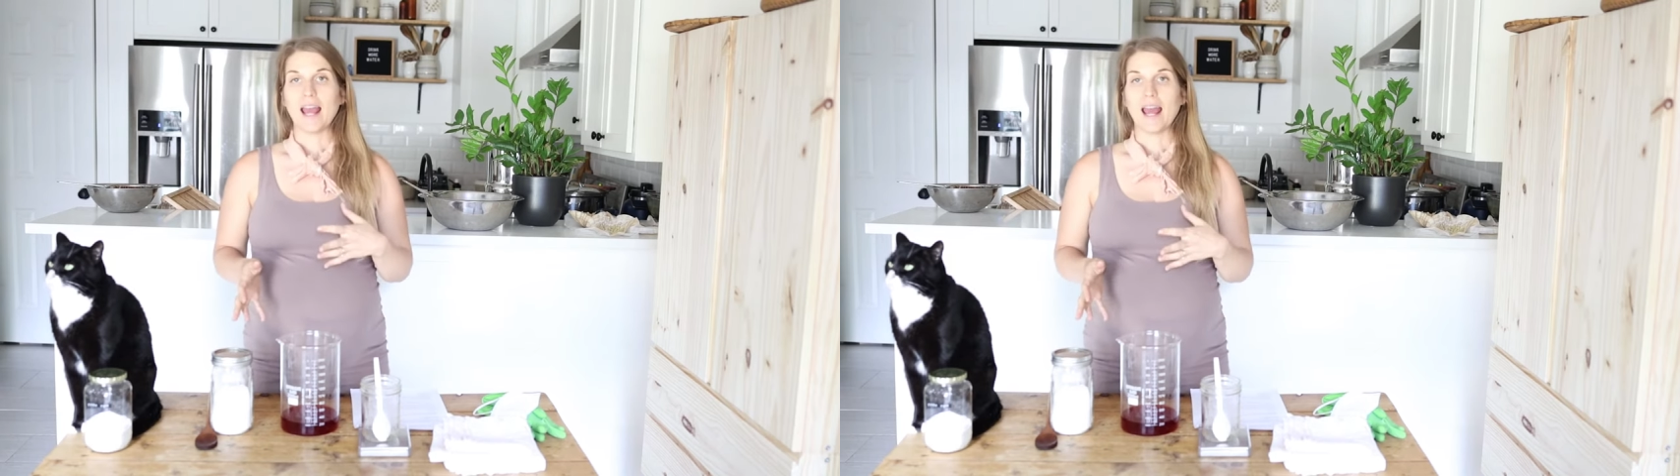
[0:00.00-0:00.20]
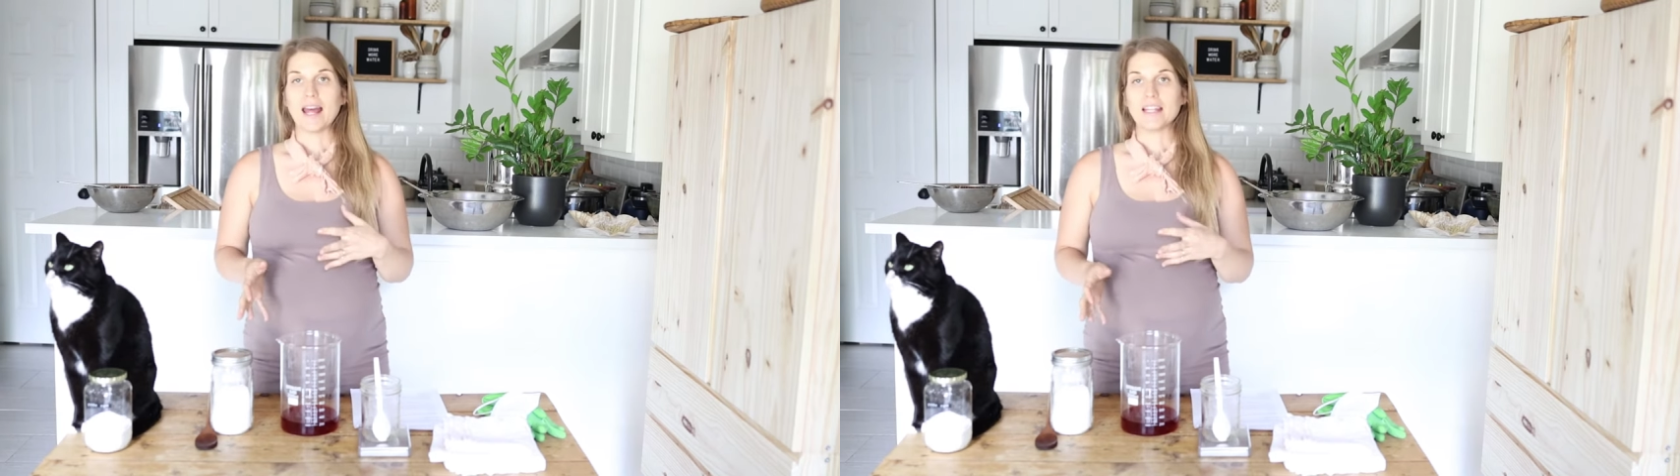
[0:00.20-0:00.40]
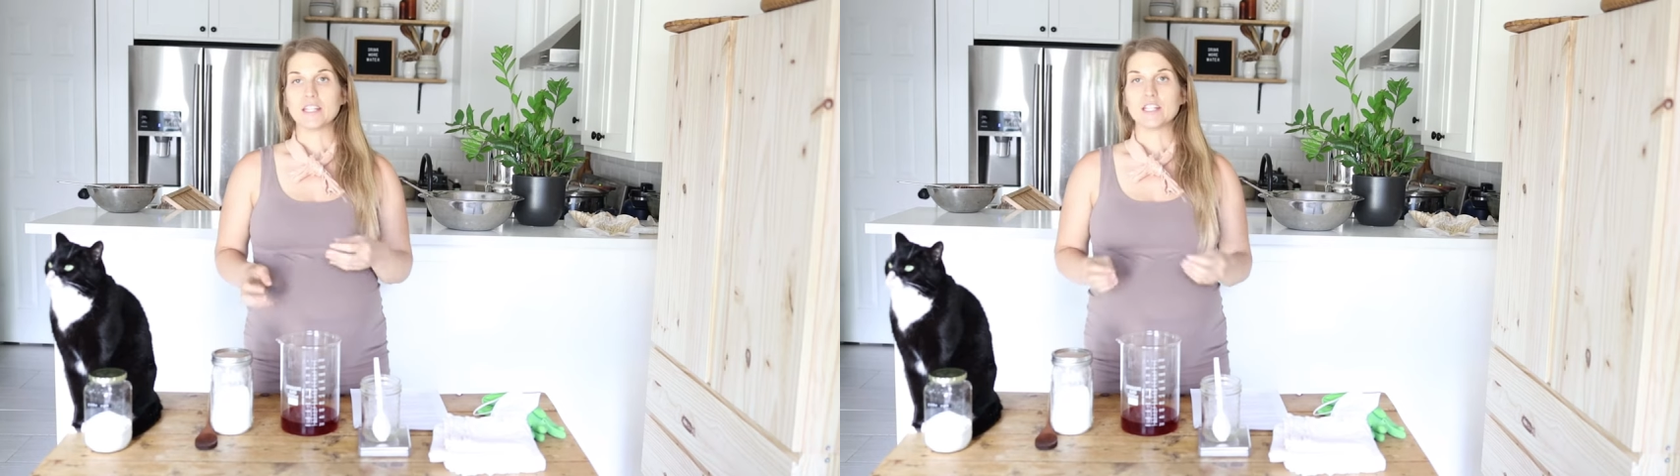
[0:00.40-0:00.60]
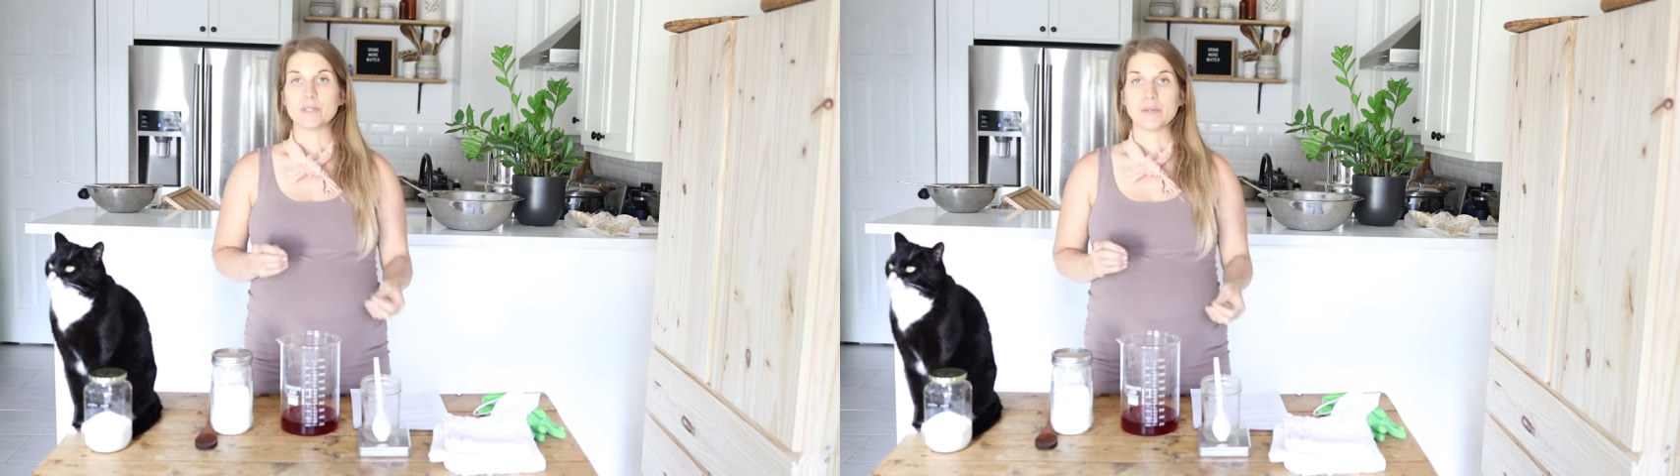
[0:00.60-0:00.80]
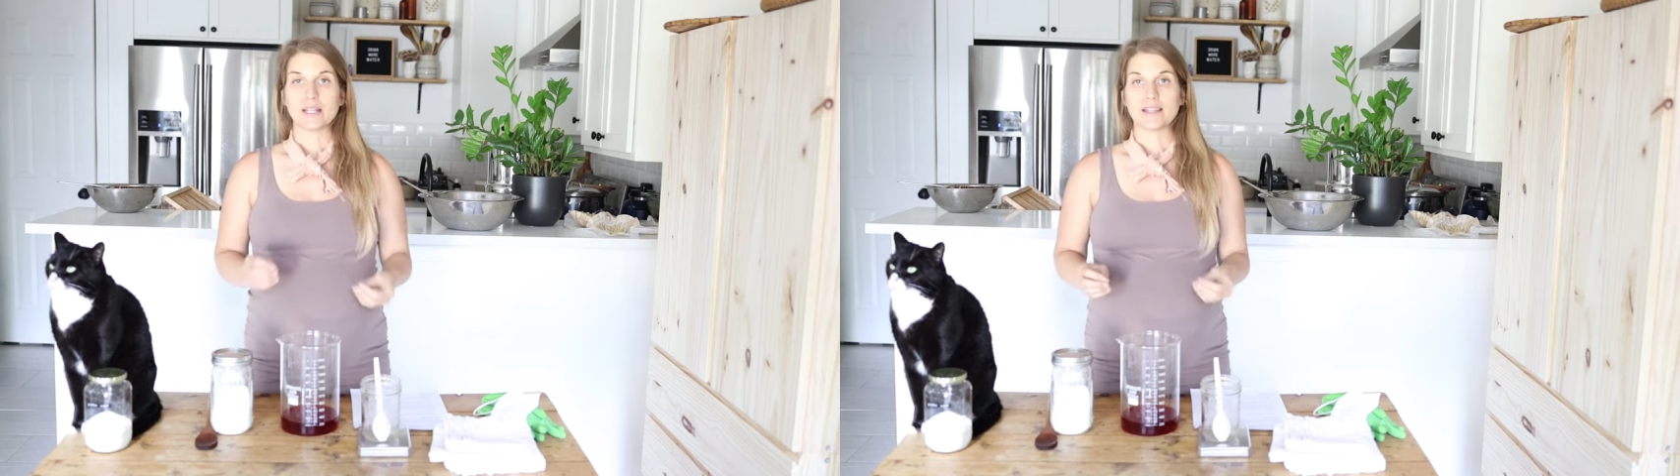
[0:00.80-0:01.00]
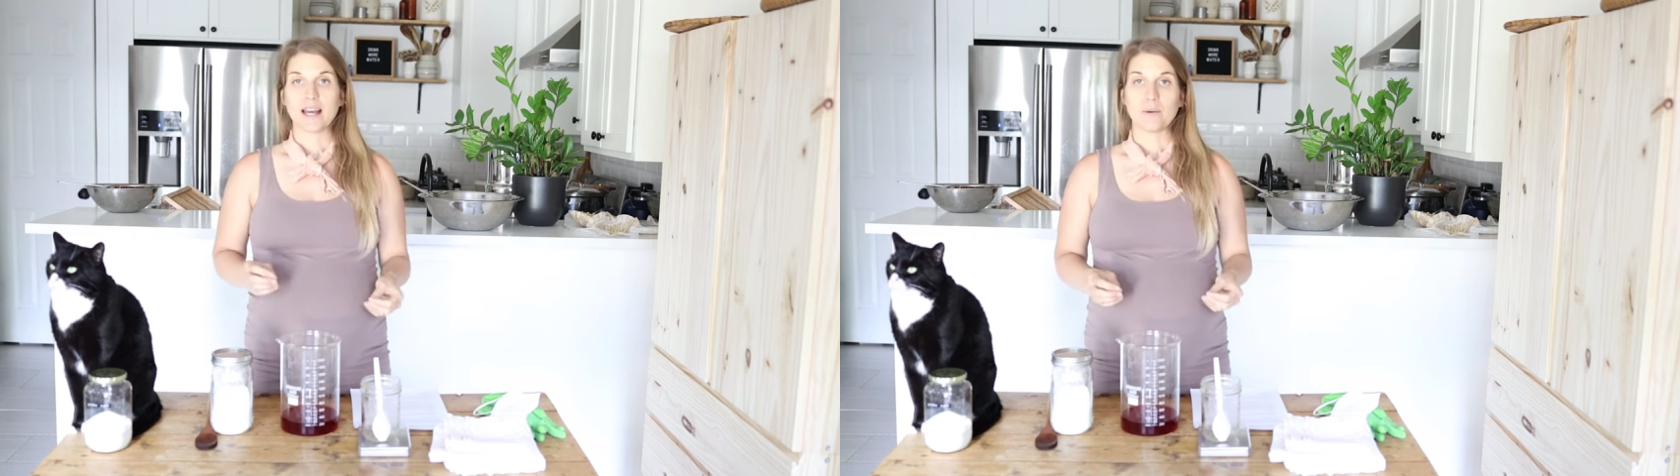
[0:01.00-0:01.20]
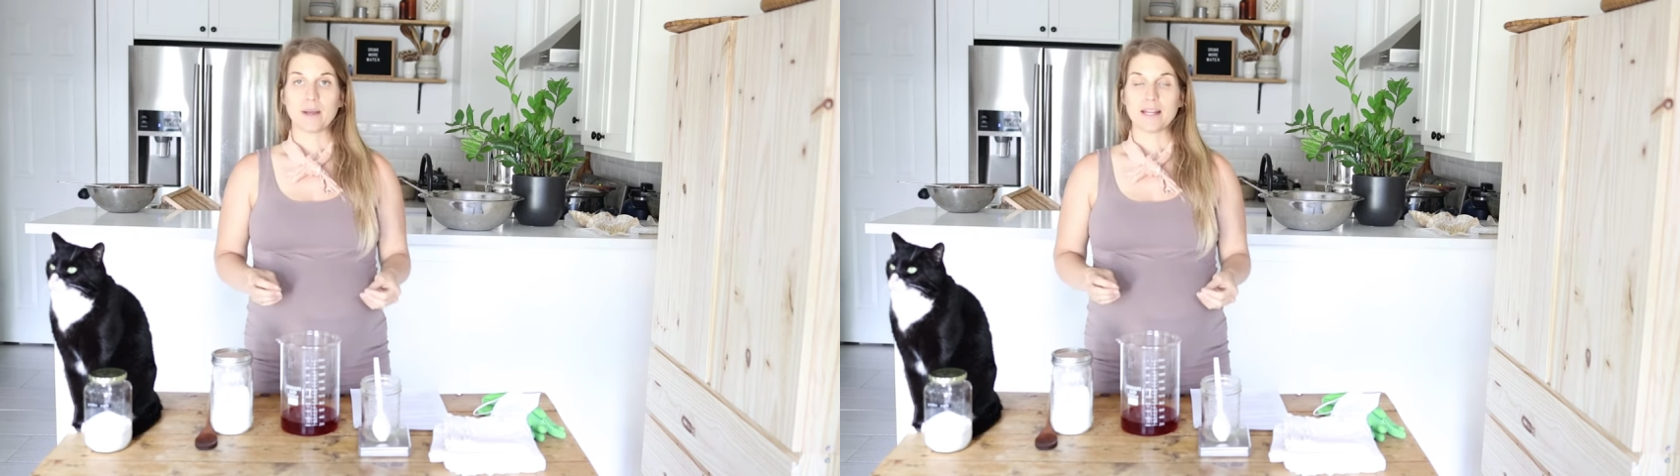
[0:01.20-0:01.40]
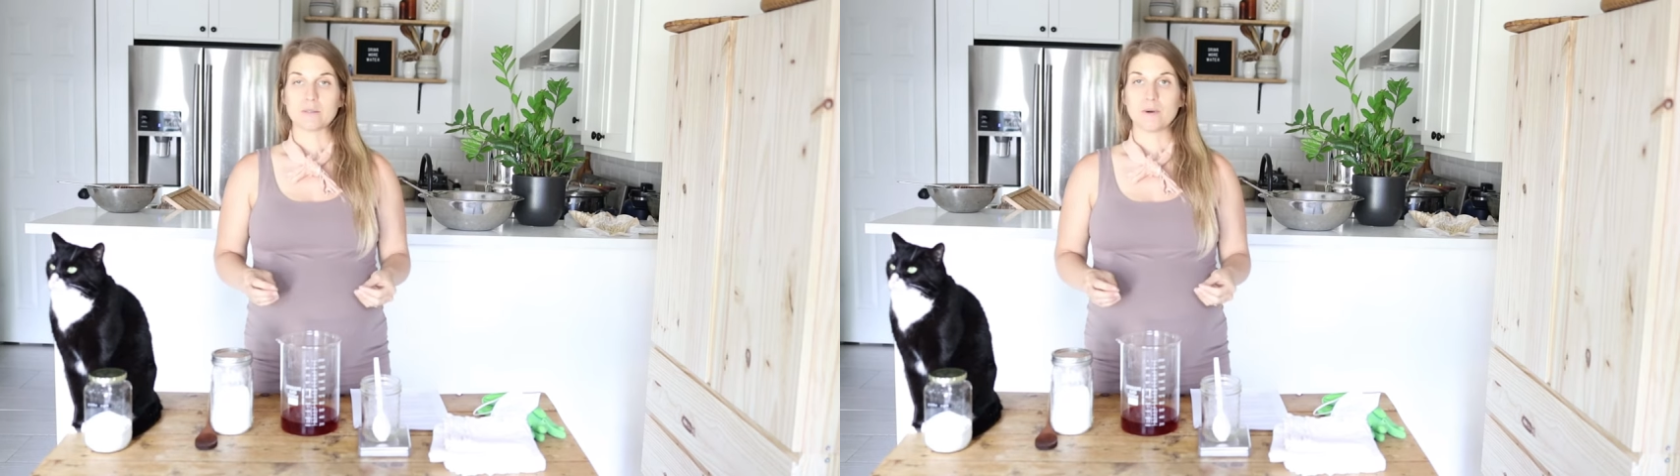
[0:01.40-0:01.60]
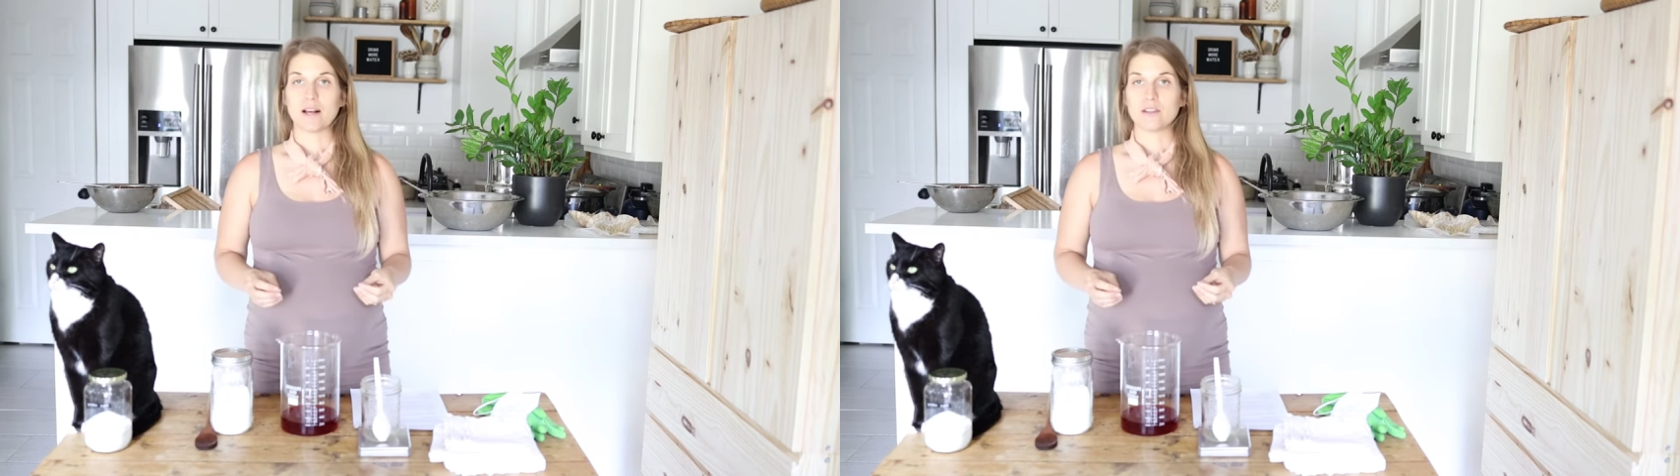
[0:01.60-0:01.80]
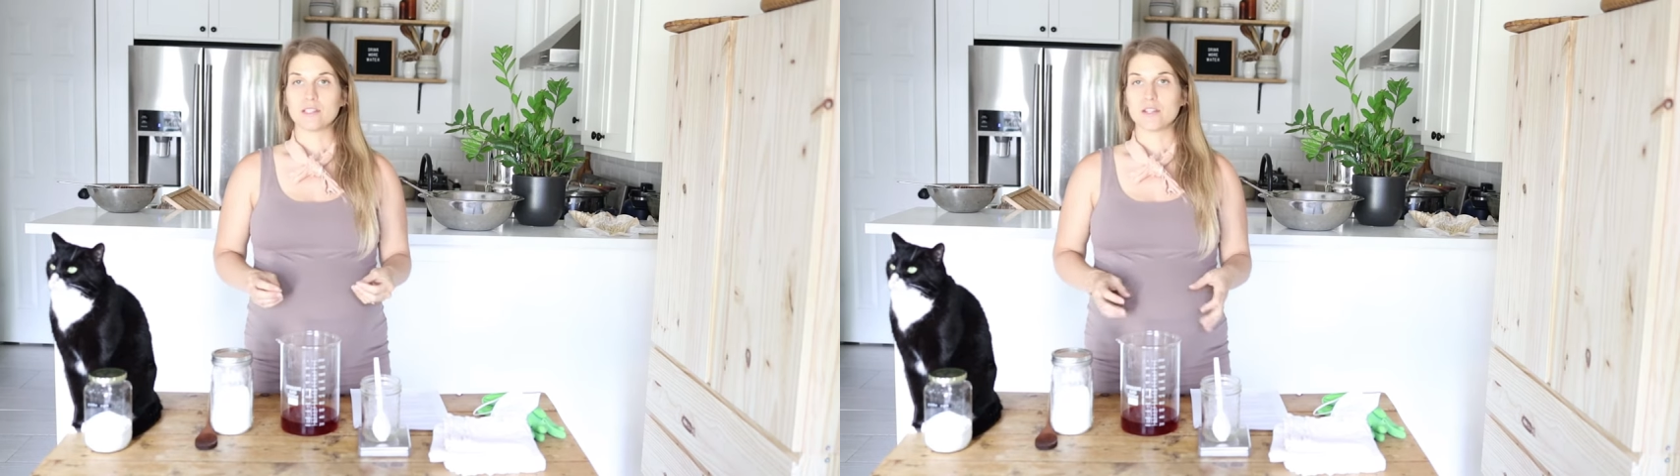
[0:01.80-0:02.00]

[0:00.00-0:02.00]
and doing it that way as well.